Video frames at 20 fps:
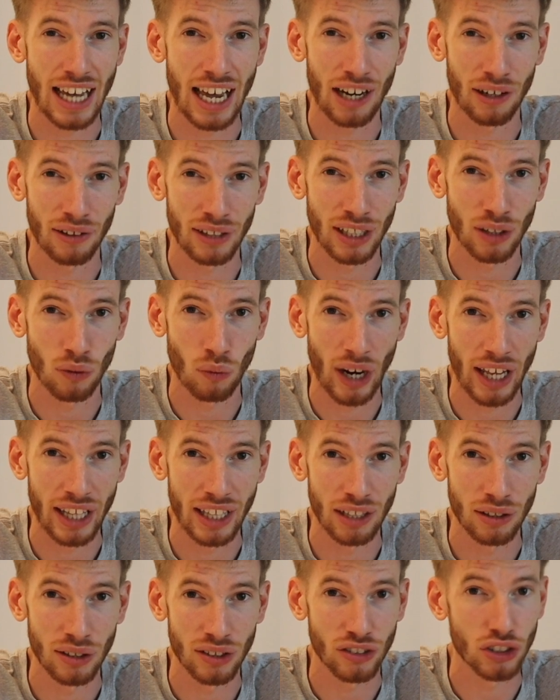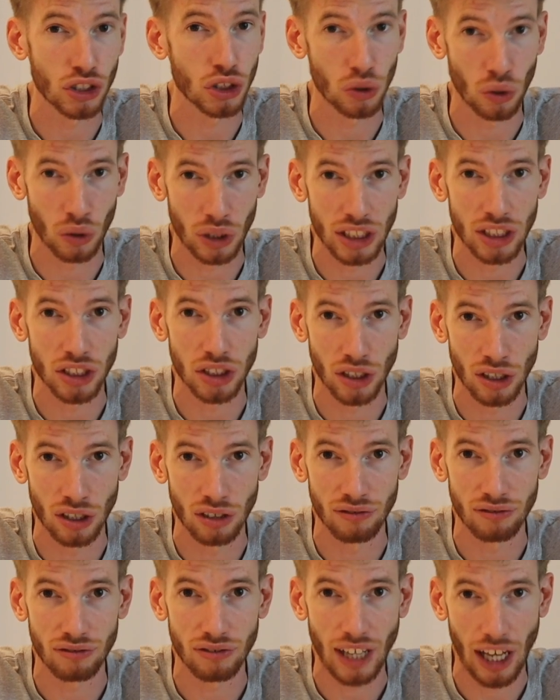area where there is a shortage
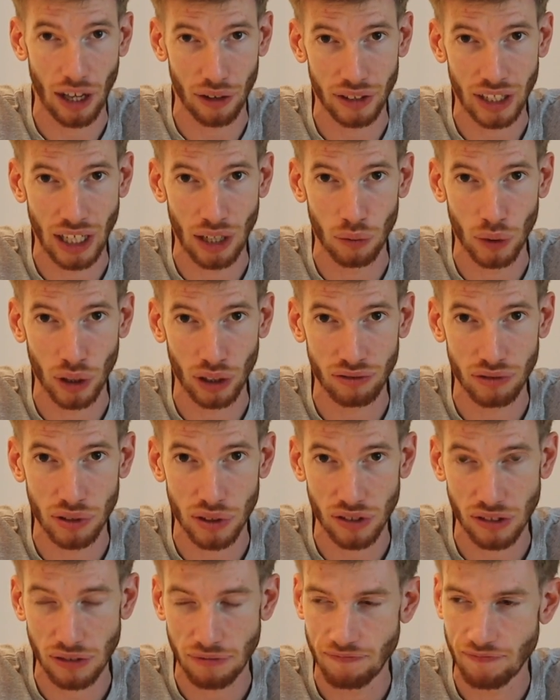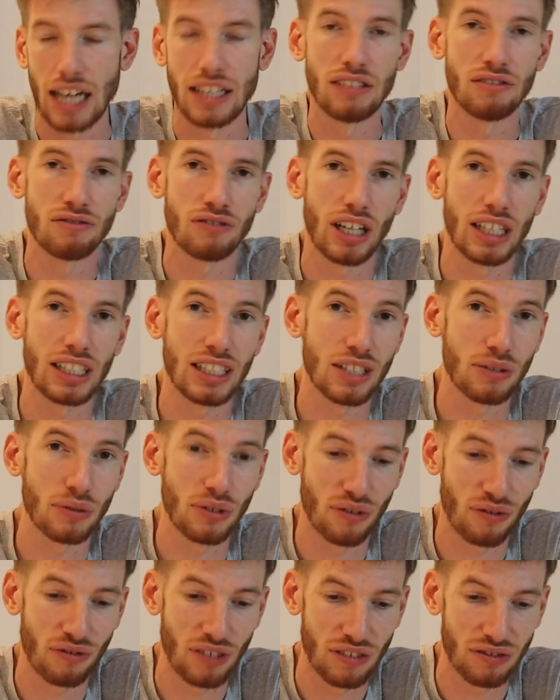of healthcare workforce. And then finally, there was
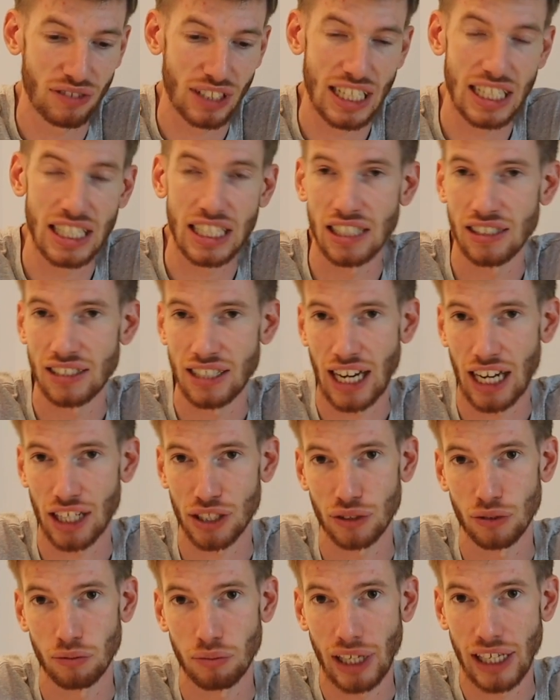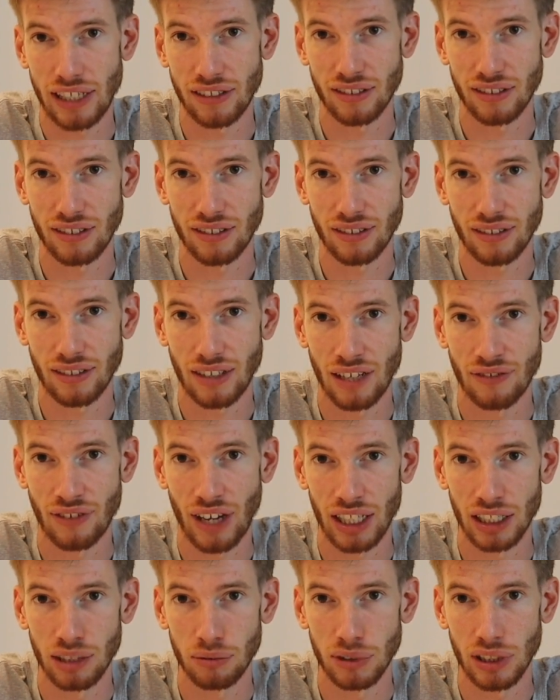15 international places
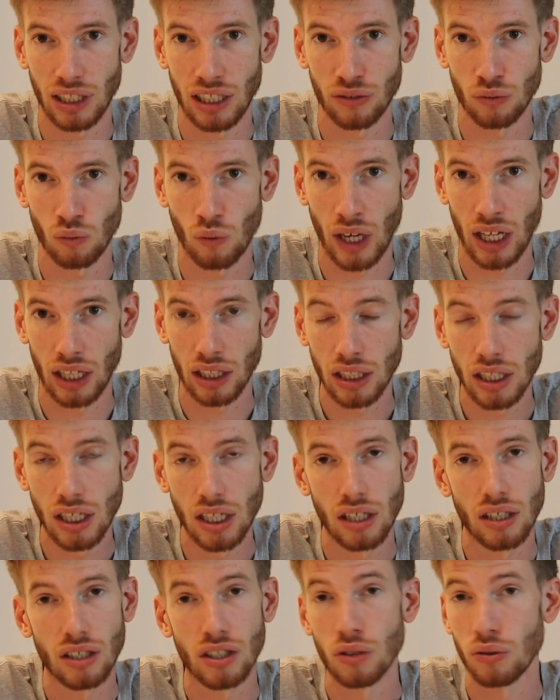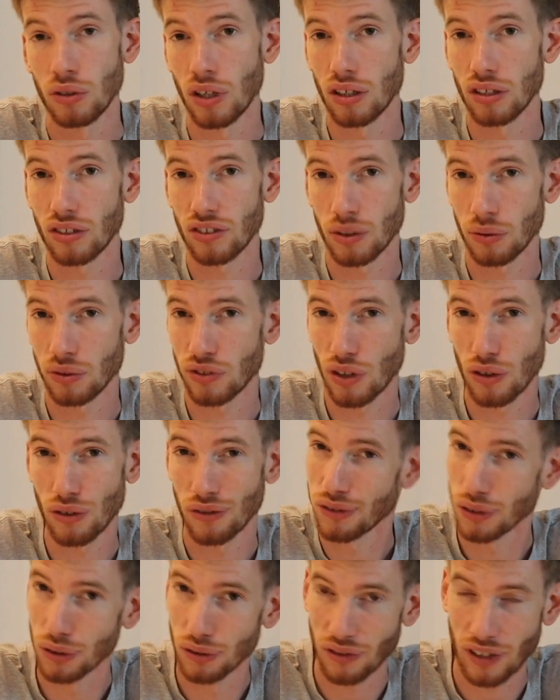available as well. You'll notice there was no
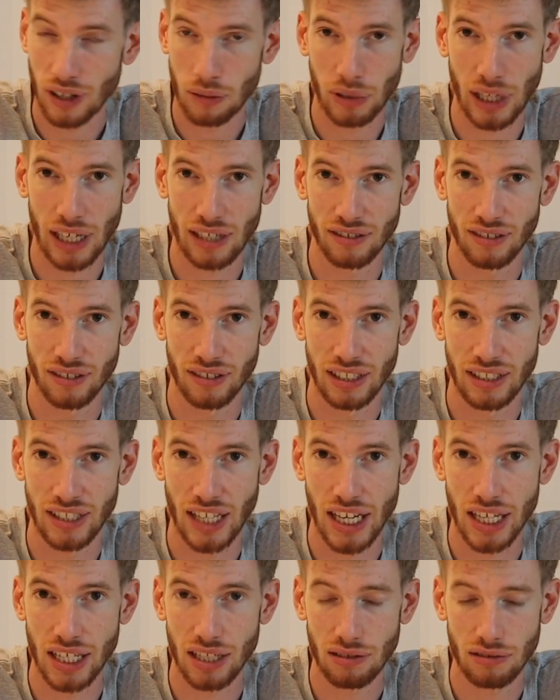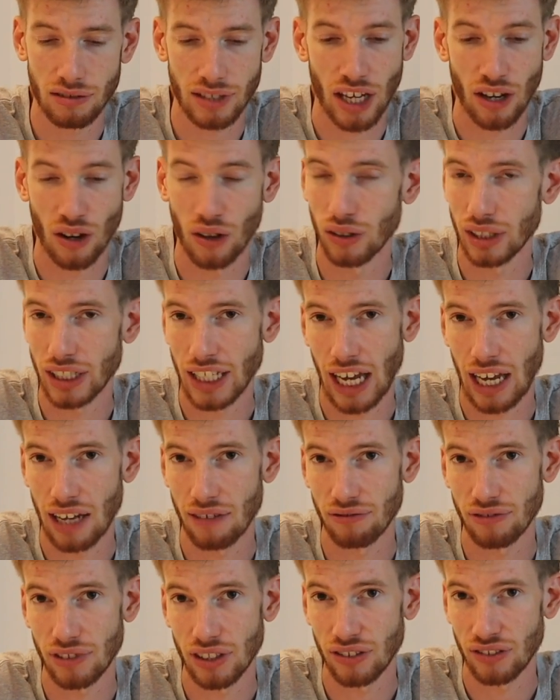full fee places at Deakin. They only have
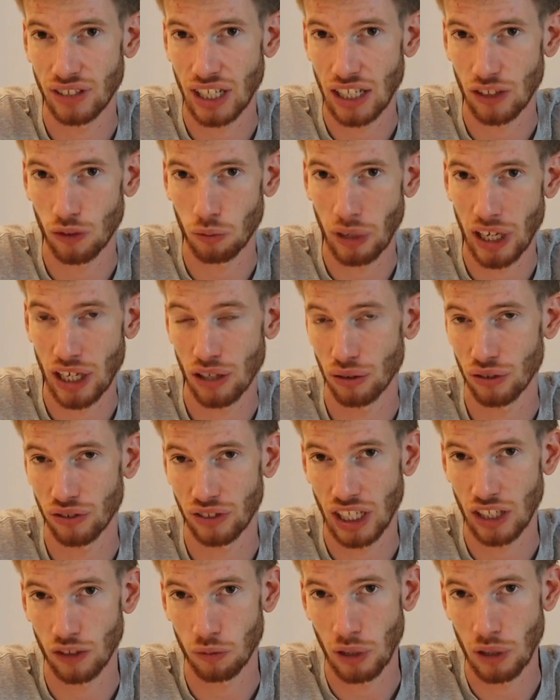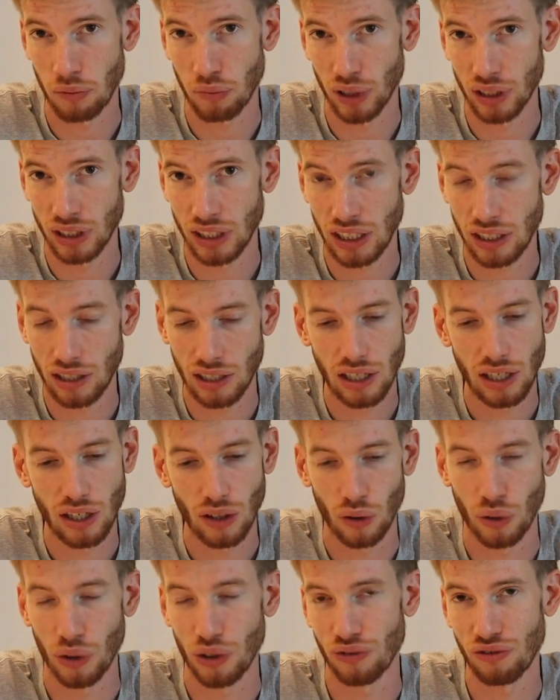CSP or CSP bonded
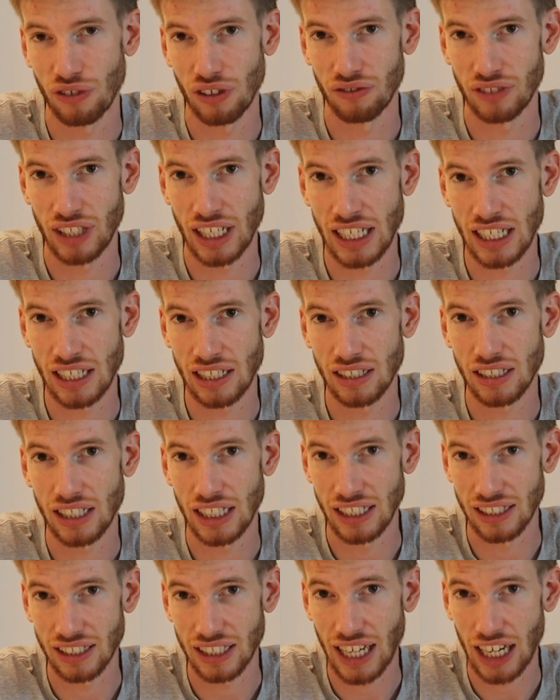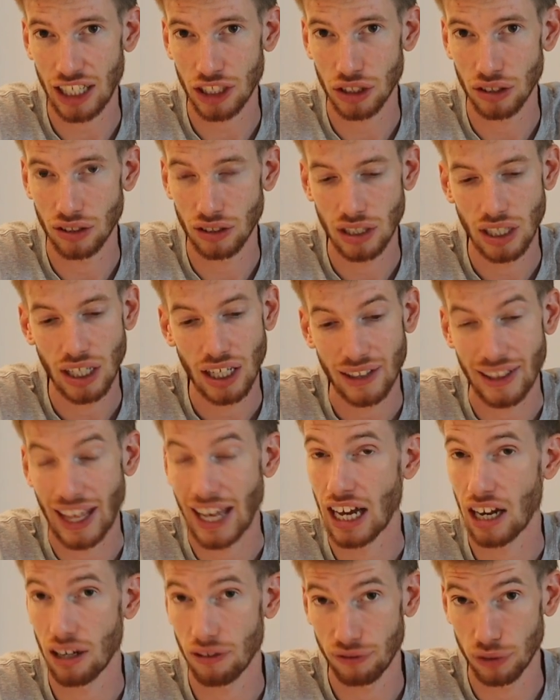or the 15 international. They
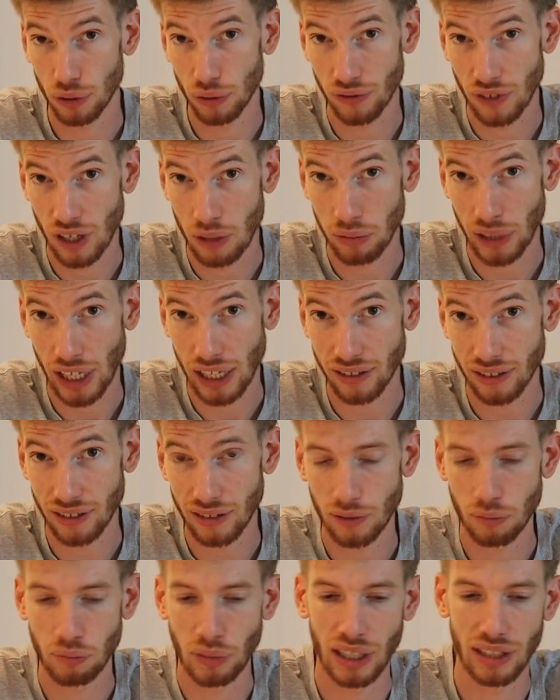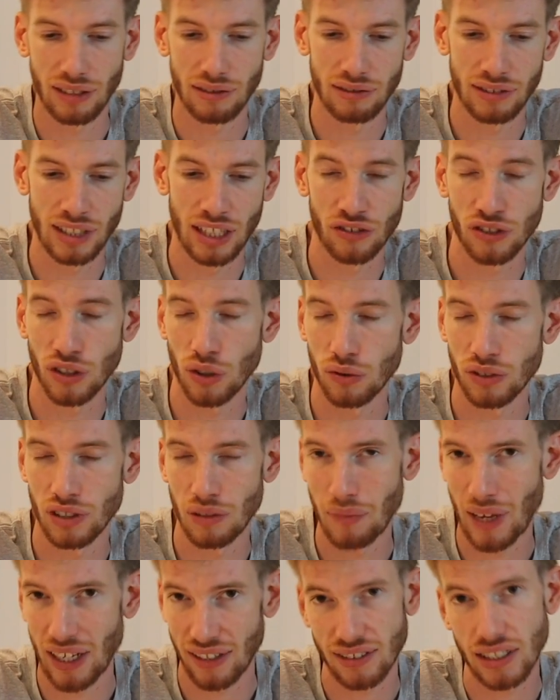are full fee places, but there's no
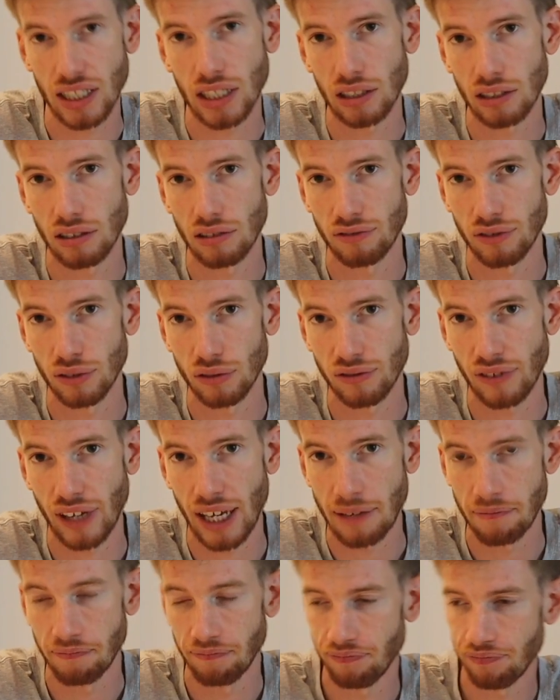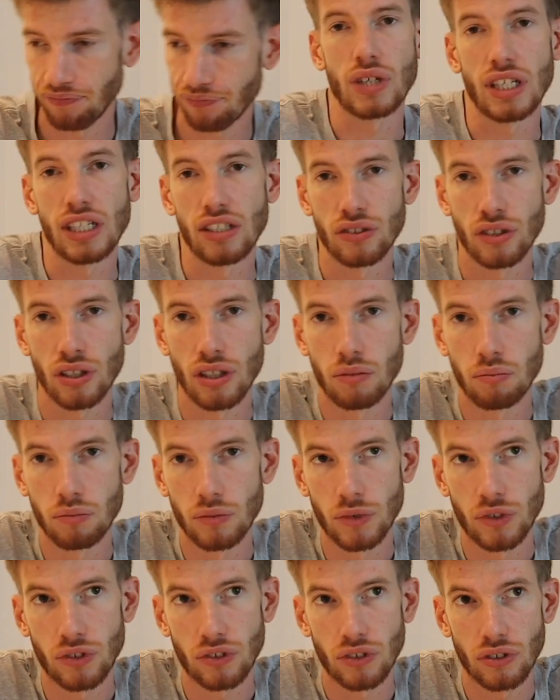domestic full fee. In
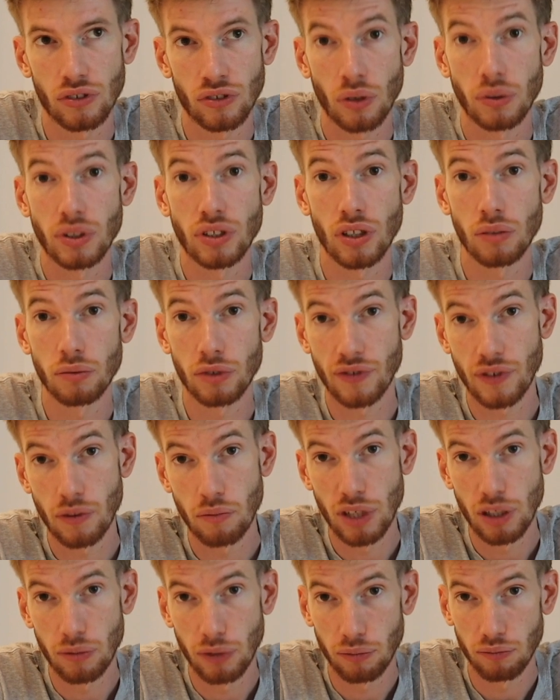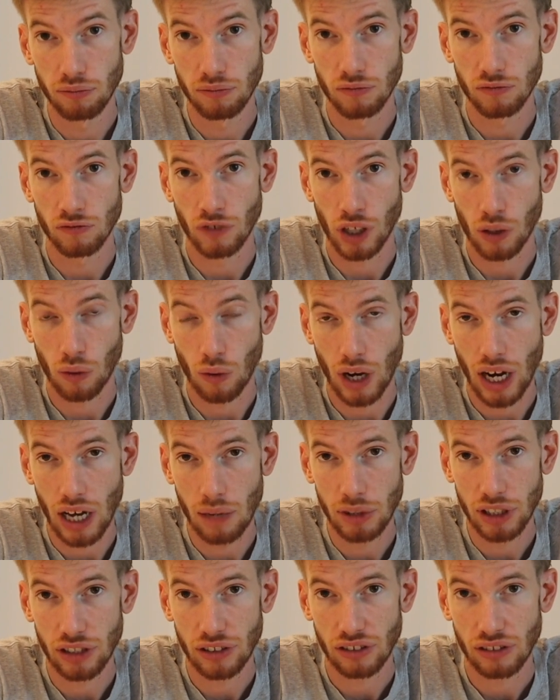terms of the minimum
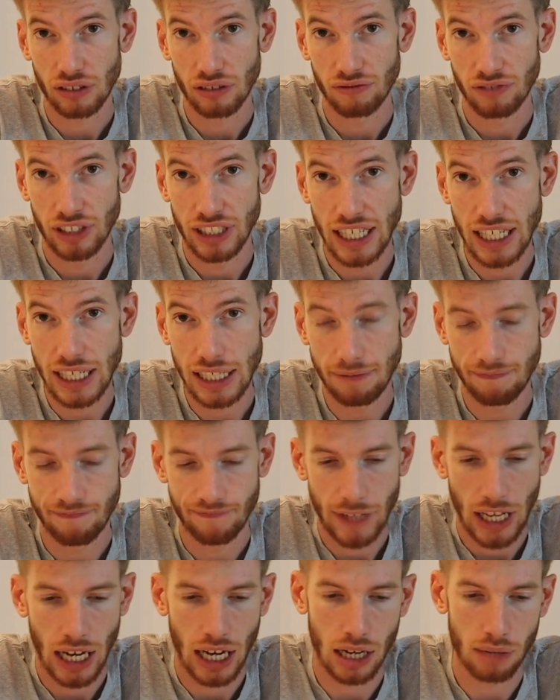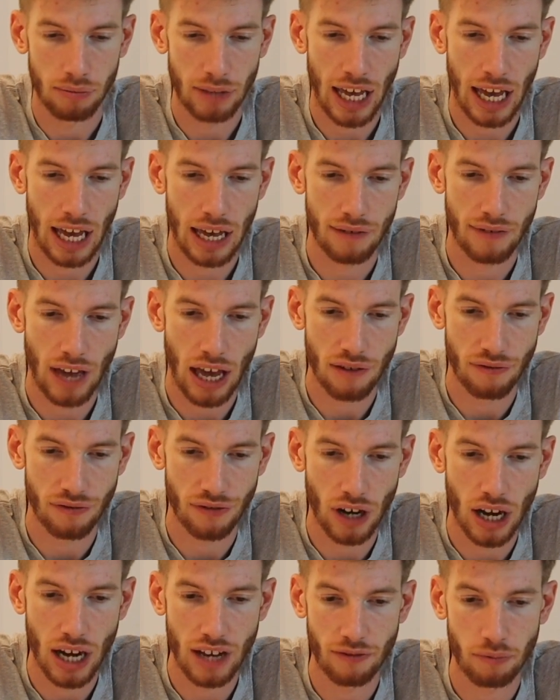requirements for Deakin, they have a
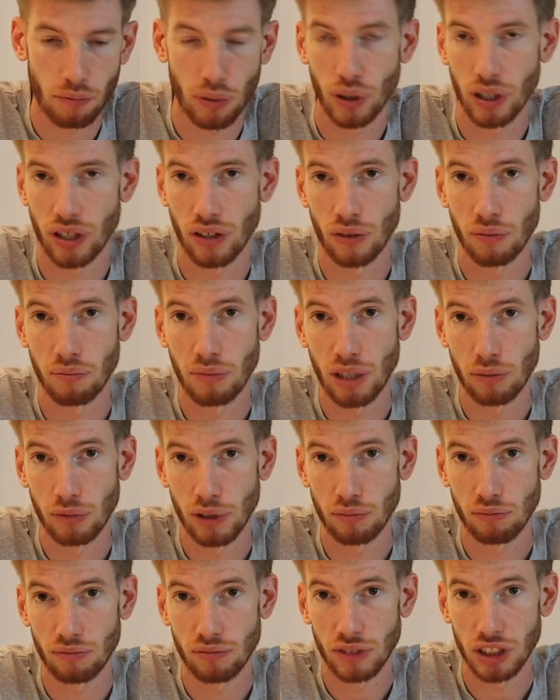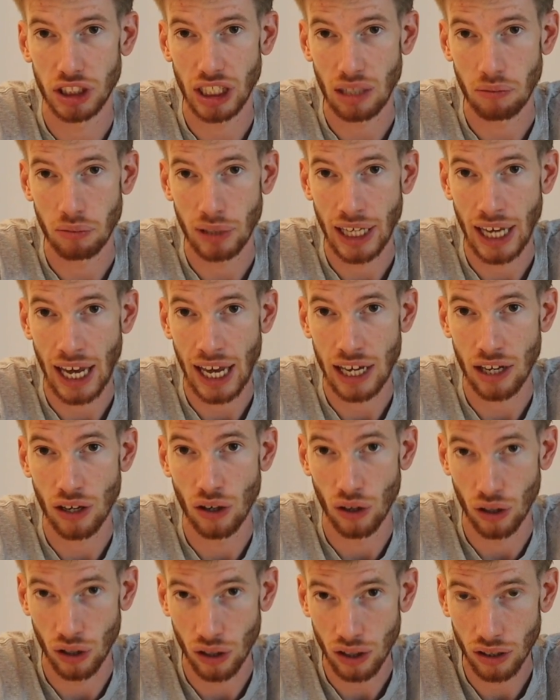5.0 minimum GPA
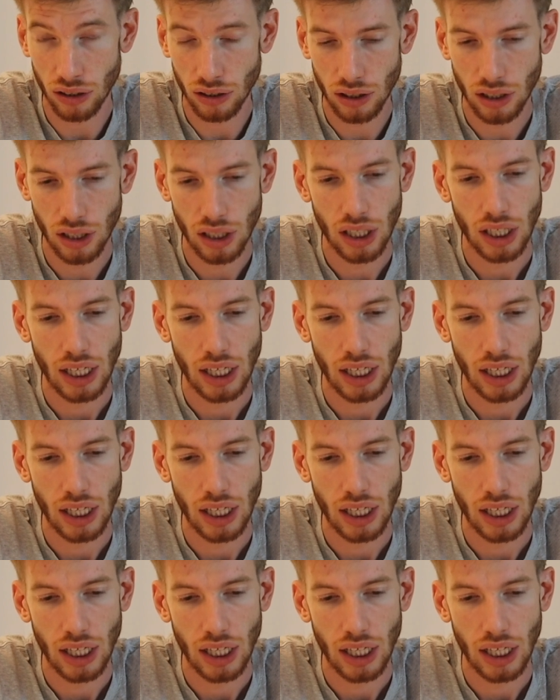hurdle.